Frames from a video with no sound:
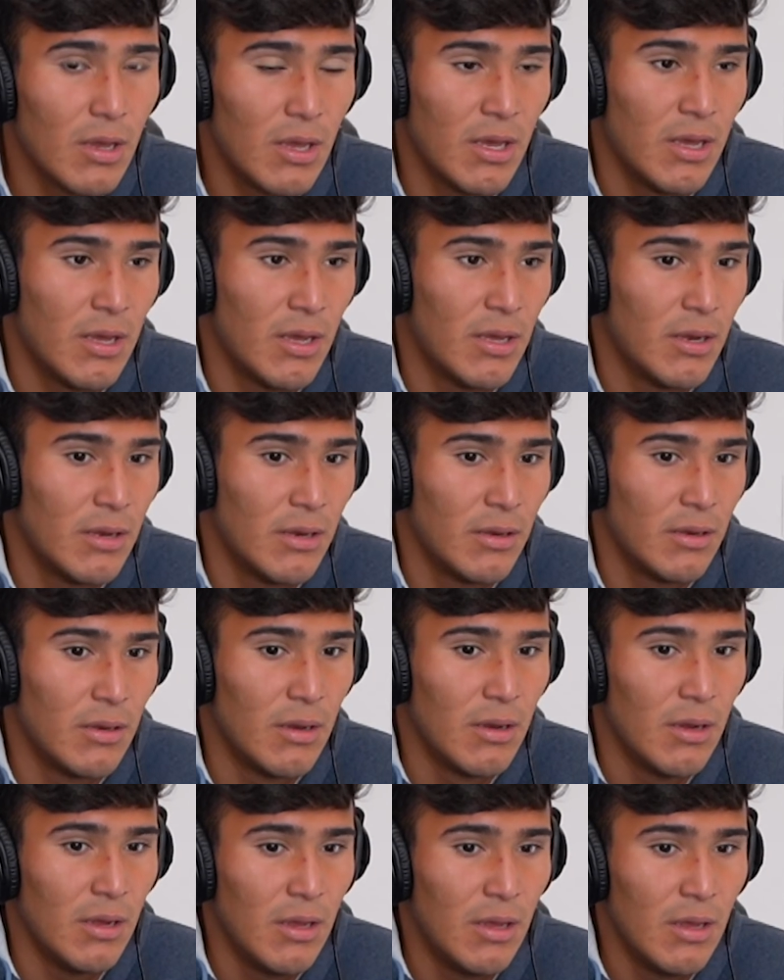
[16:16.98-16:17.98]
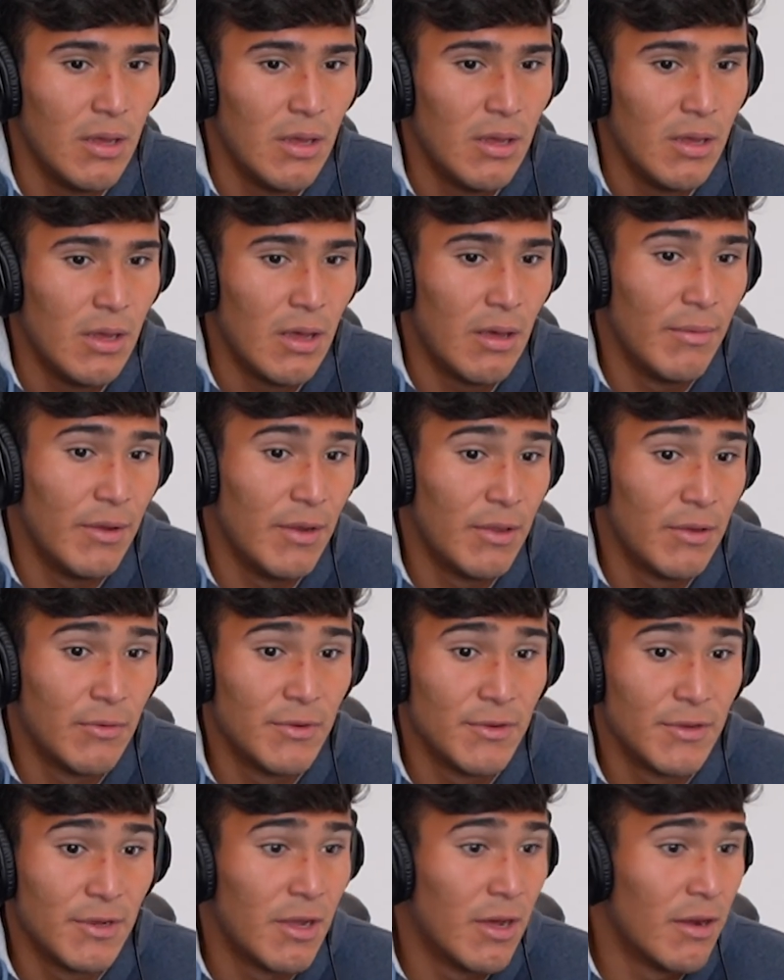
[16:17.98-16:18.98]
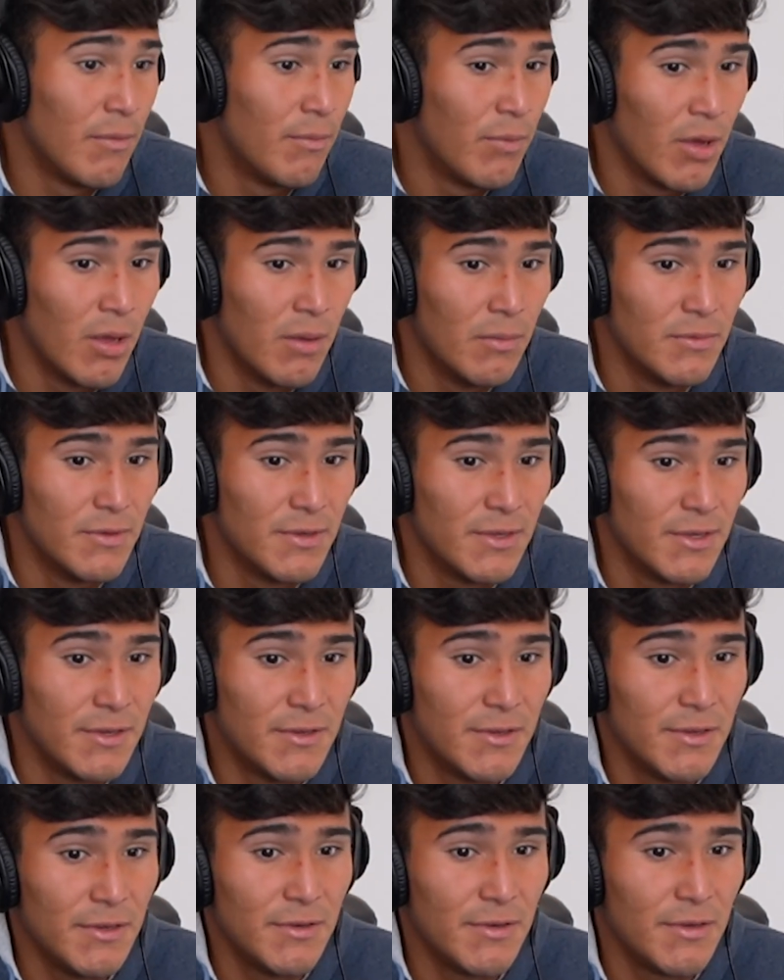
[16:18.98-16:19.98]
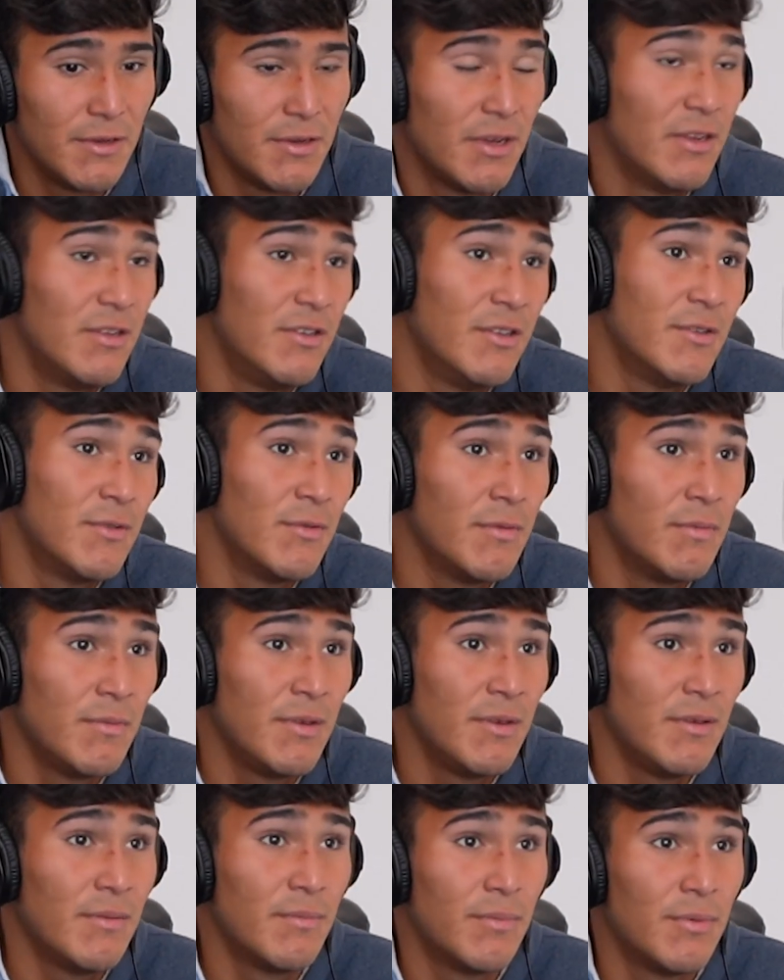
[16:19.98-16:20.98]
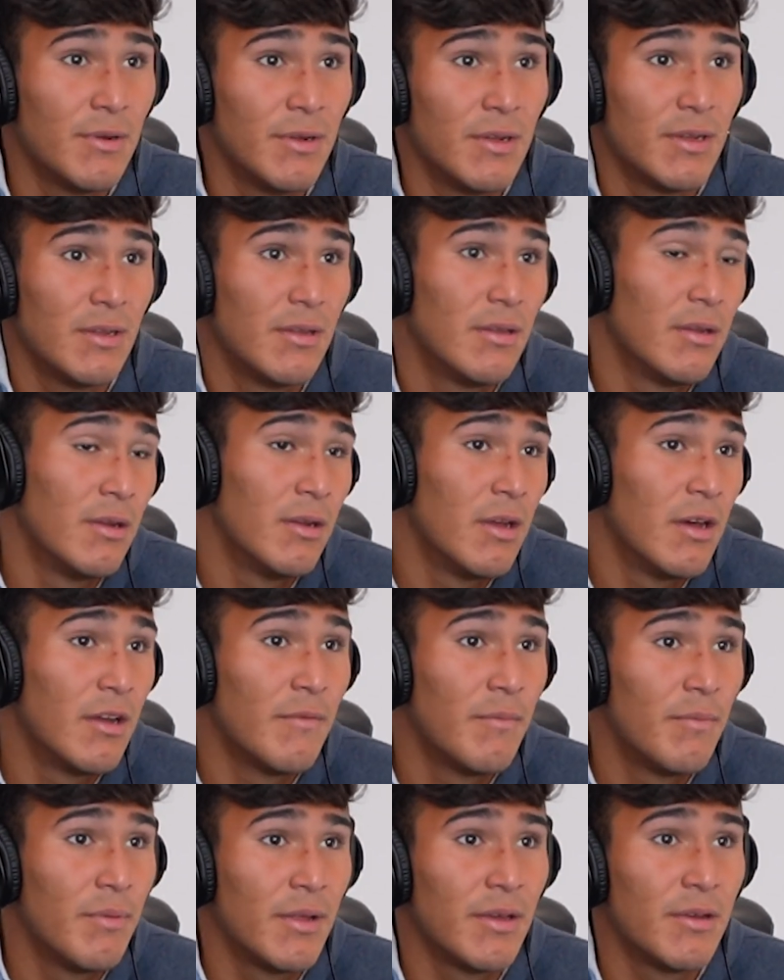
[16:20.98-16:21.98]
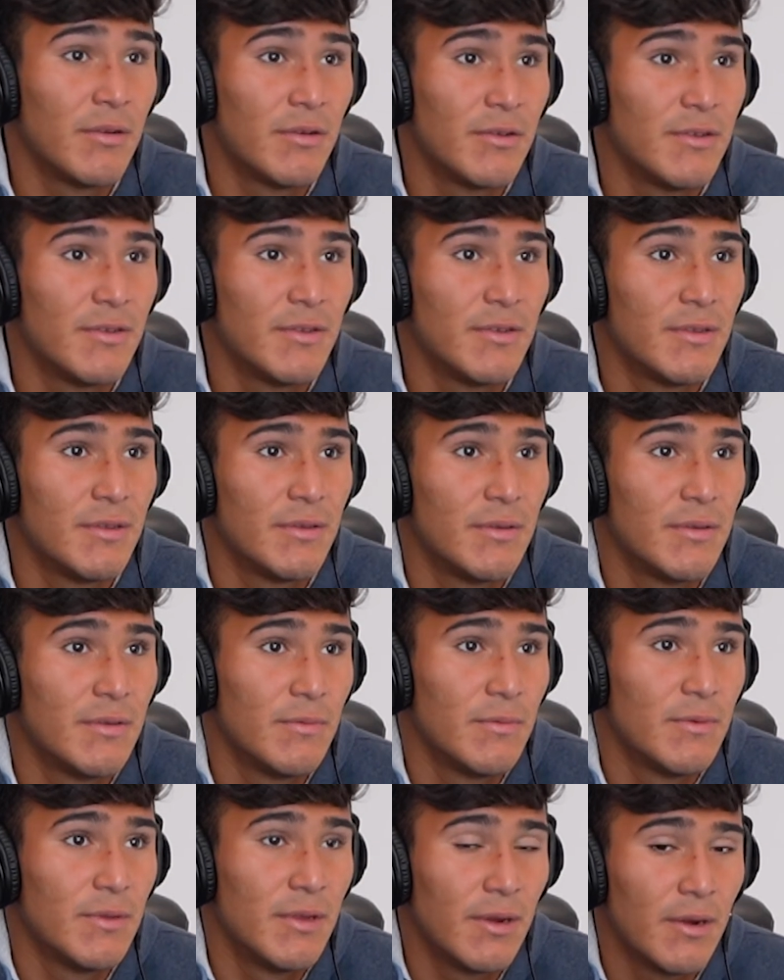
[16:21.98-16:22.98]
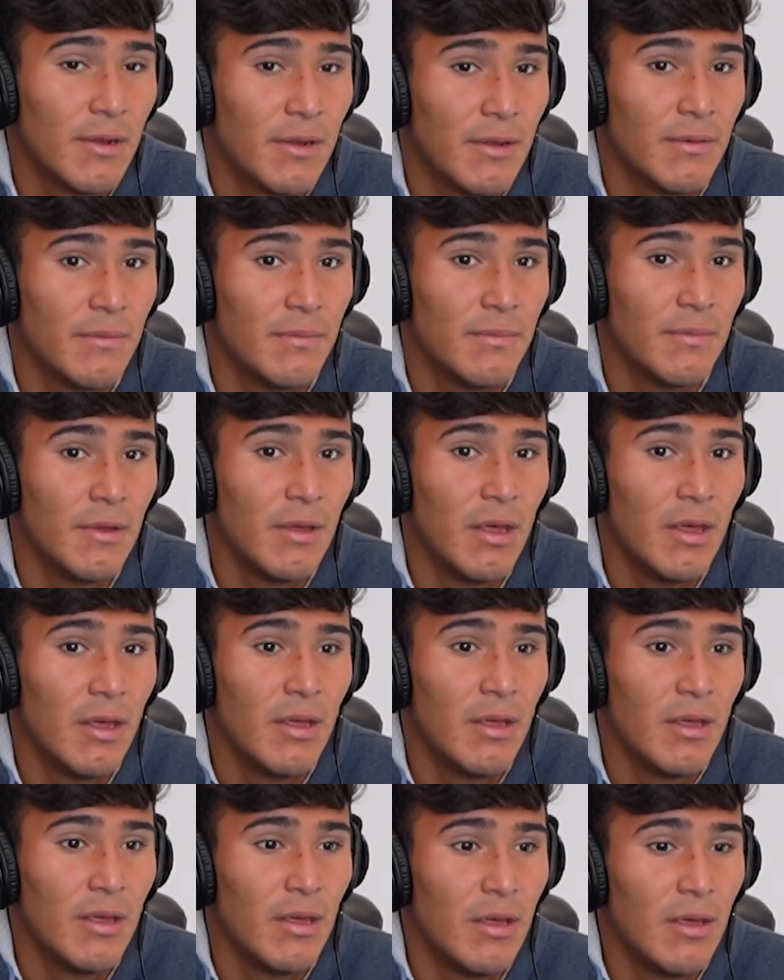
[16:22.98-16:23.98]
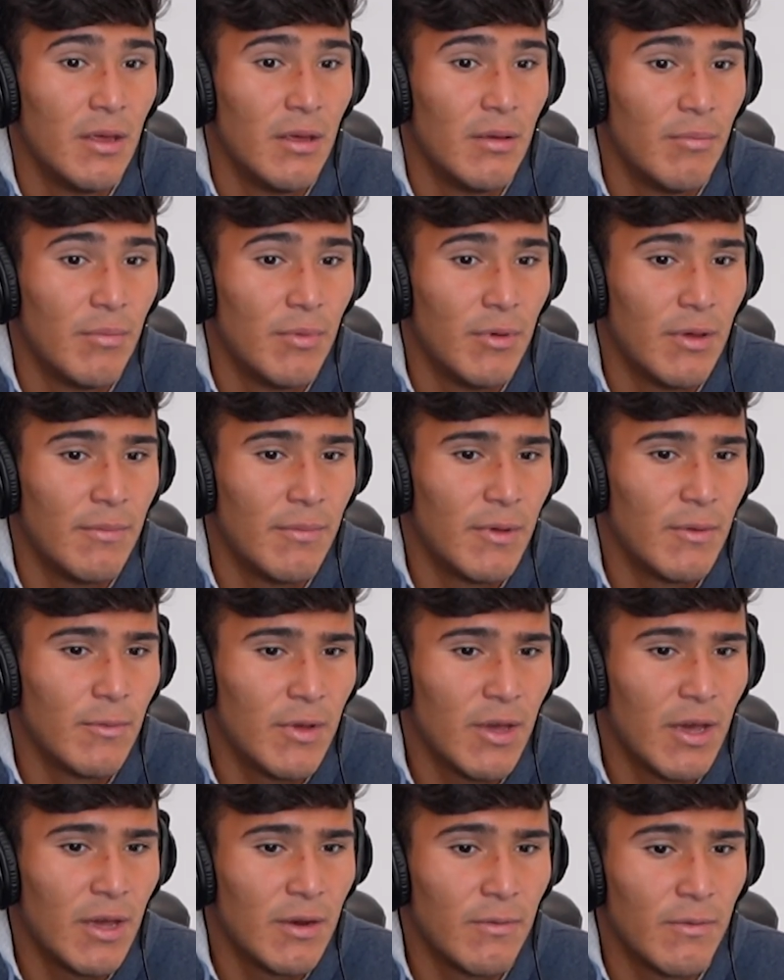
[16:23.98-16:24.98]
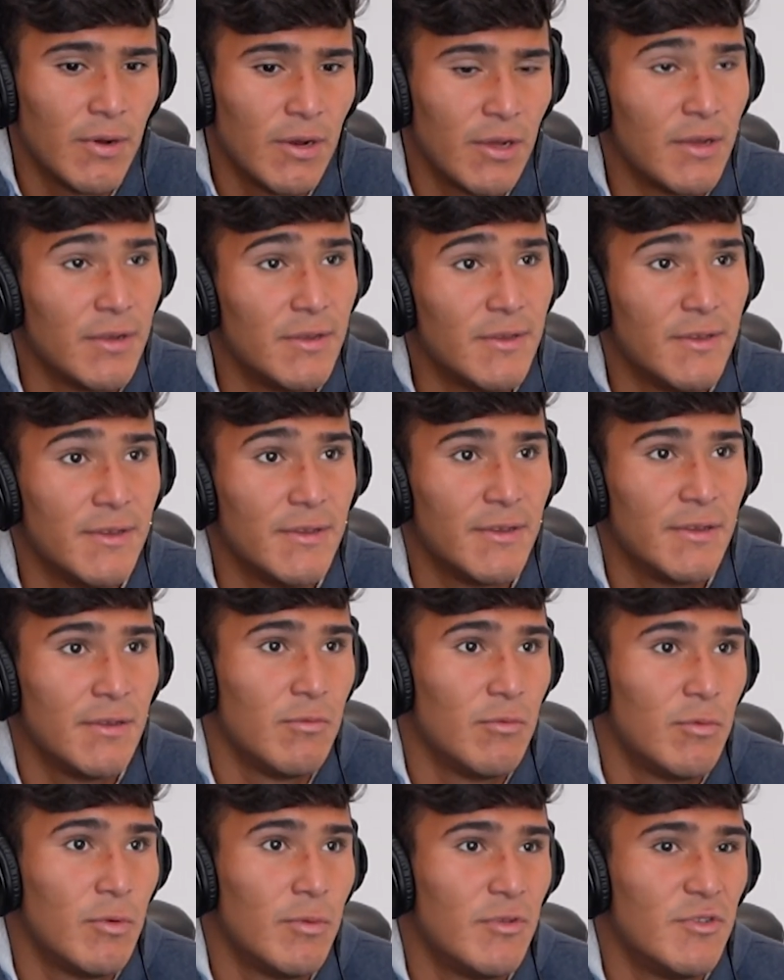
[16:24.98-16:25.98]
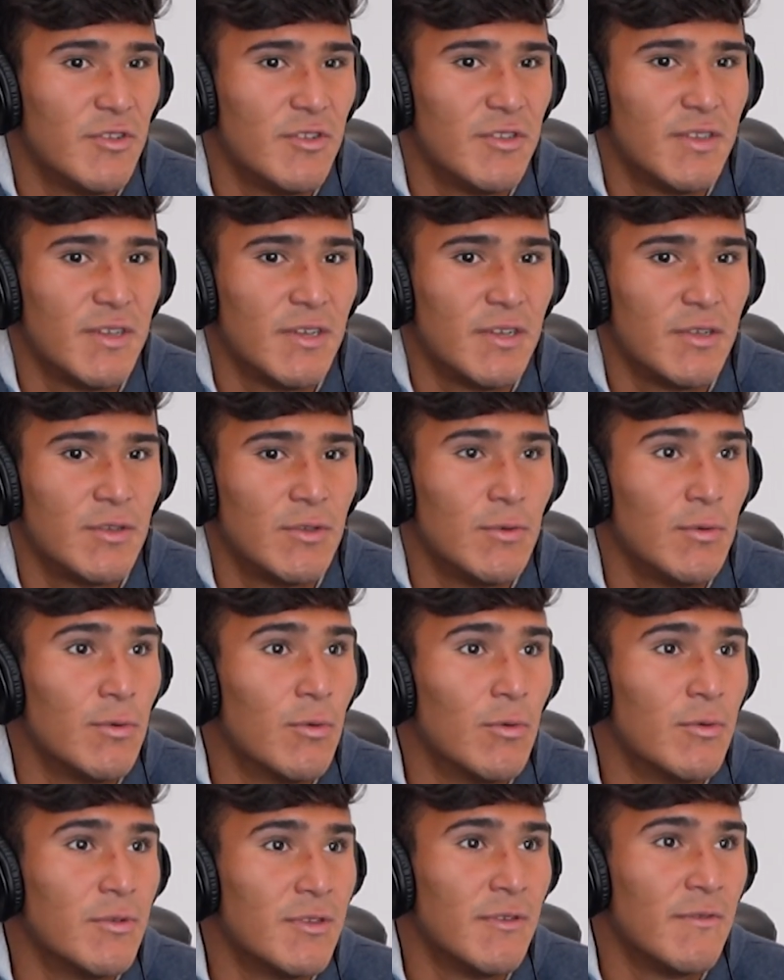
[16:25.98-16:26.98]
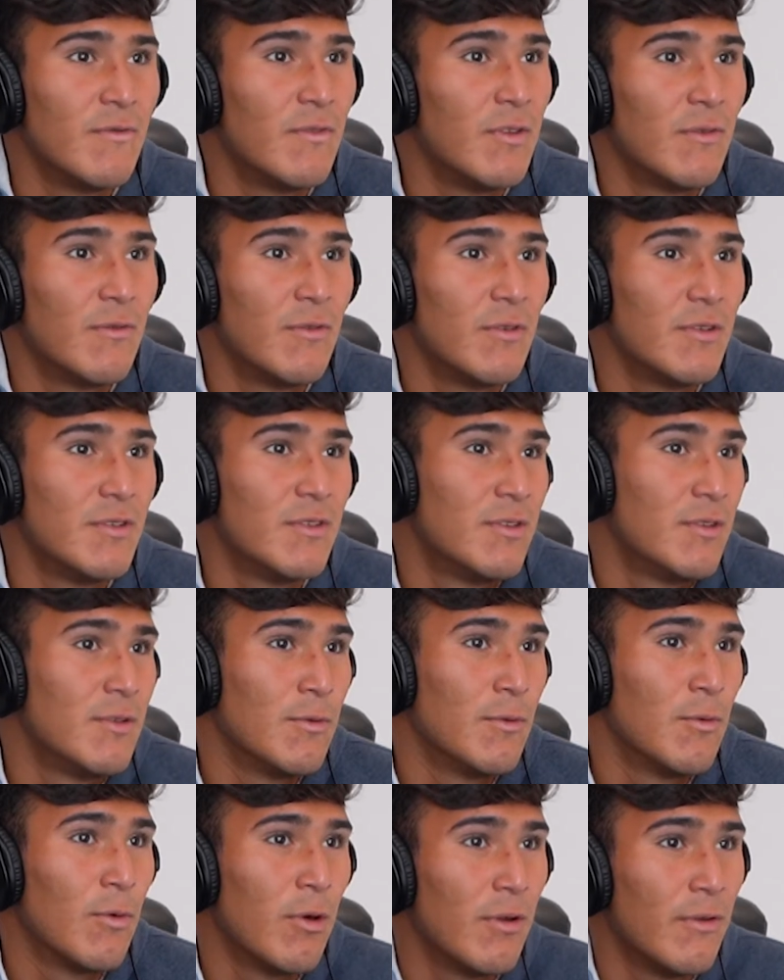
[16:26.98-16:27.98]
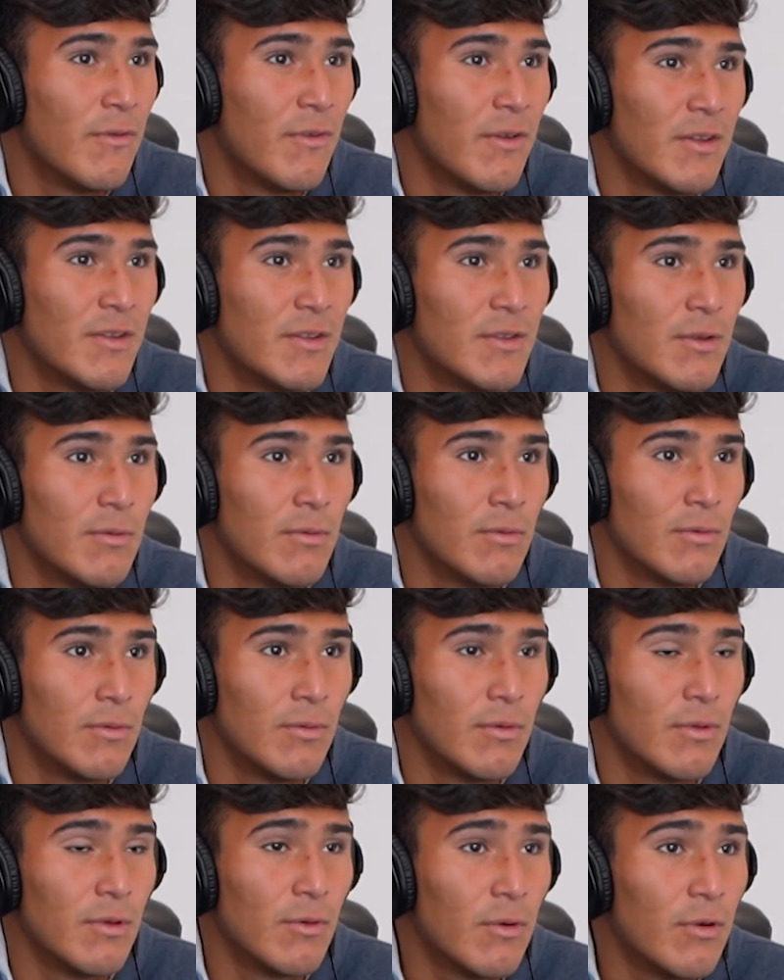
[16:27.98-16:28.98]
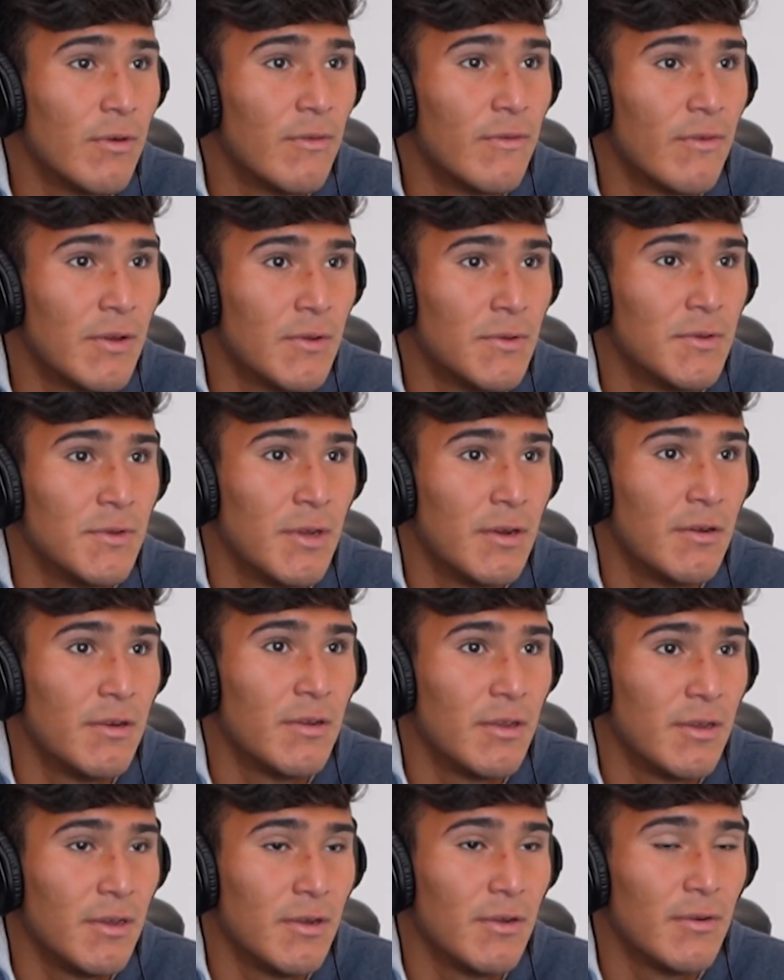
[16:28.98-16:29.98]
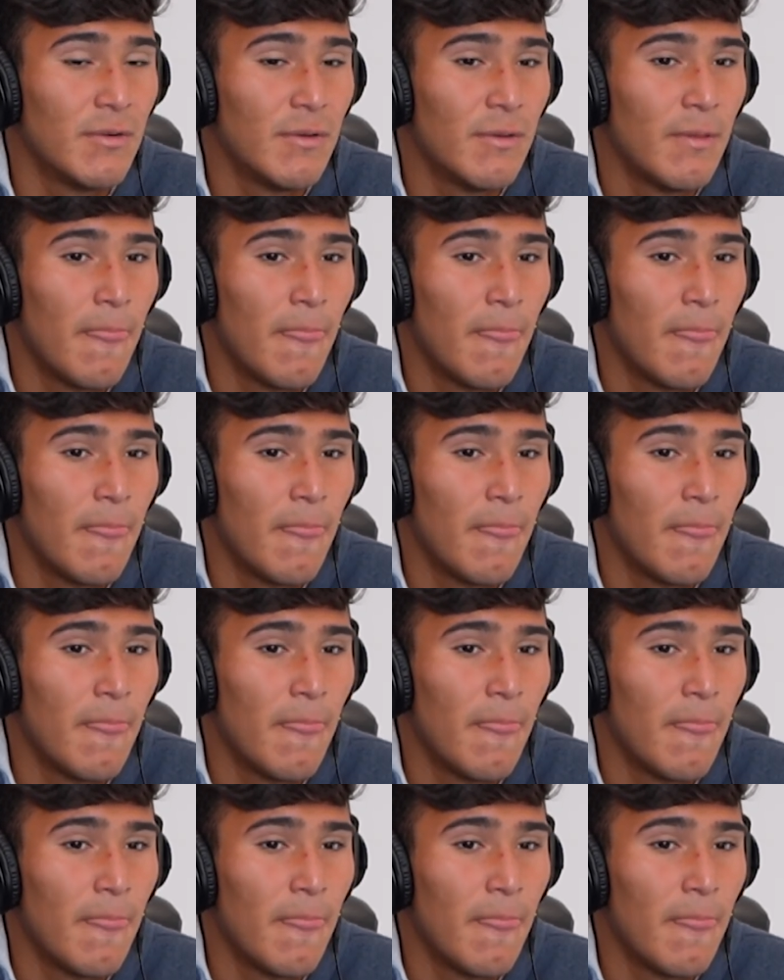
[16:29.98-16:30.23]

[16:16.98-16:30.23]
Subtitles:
And I mean, there was a lot of problems this season, not just with me, but a lot of players with the club. But I mean, we had a really good season. We were just like 2 goals of difference to qualifying to the quarterfinals and everything, you know?